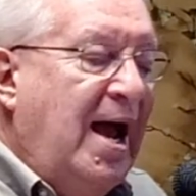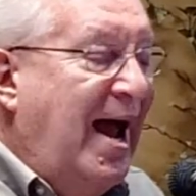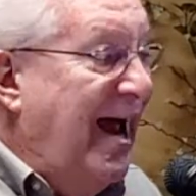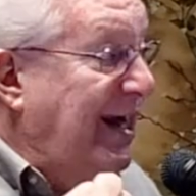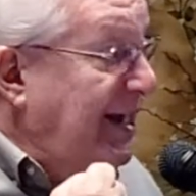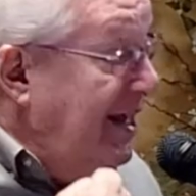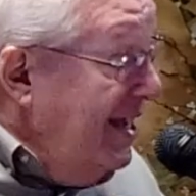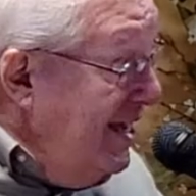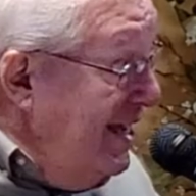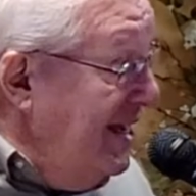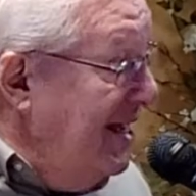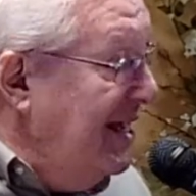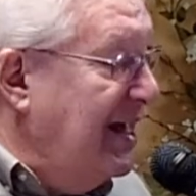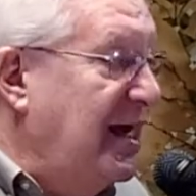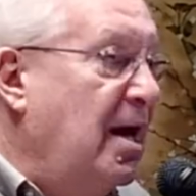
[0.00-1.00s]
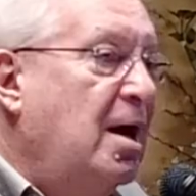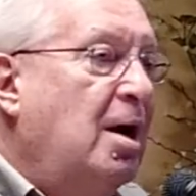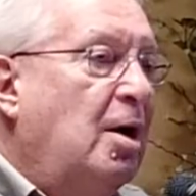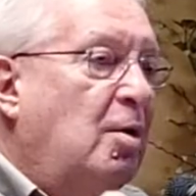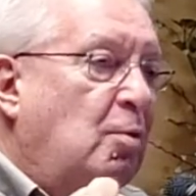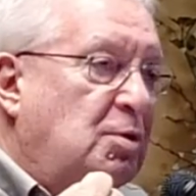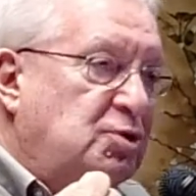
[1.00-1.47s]
And he
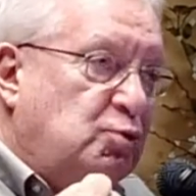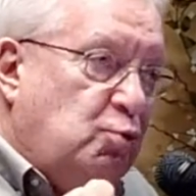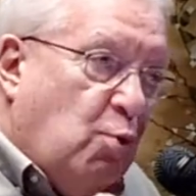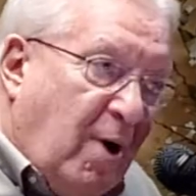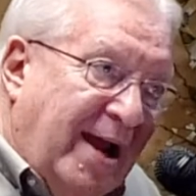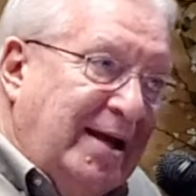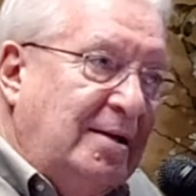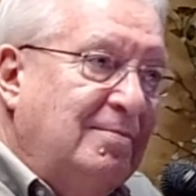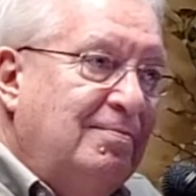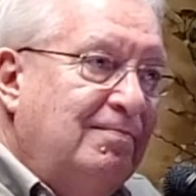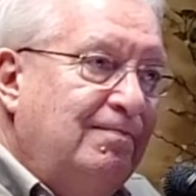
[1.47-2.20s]
was right.